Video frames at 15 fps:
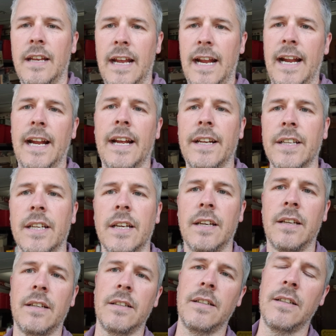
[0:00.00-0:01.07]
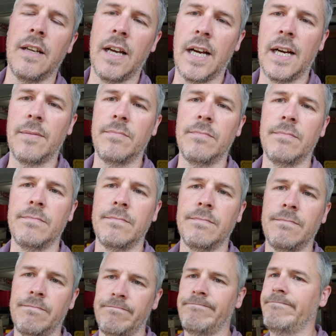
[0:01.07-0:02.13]
And um,
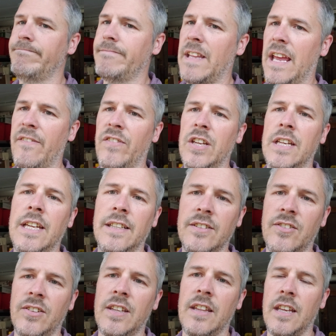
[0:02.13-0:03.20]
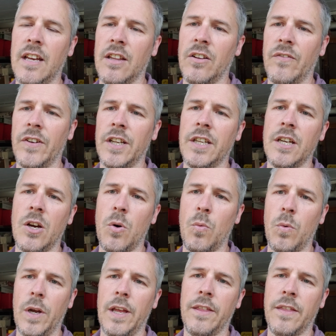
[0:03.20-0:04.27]
if you didn't see the other video
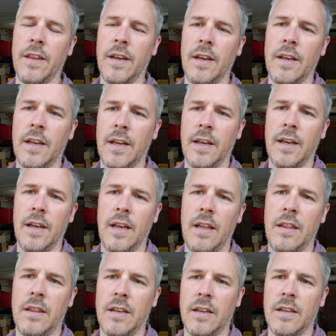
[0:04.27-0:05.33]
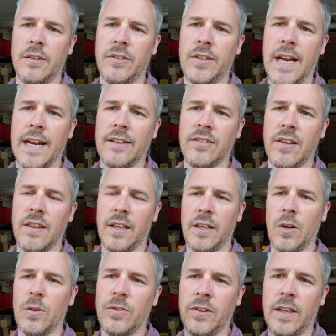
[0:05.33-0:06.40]
with the status of the
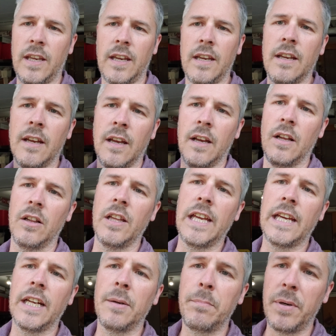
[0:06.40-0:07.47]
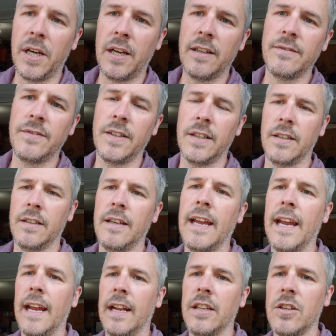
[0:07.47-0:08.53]
goat ski, link it above
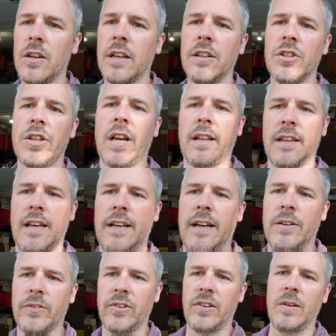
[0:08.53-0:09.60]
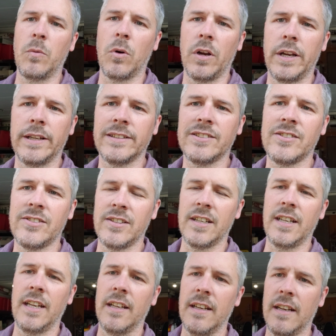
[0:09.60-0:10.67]
and you can check that out, see where it's
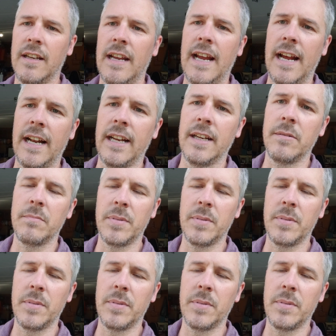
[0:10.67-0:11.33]
sitting at it.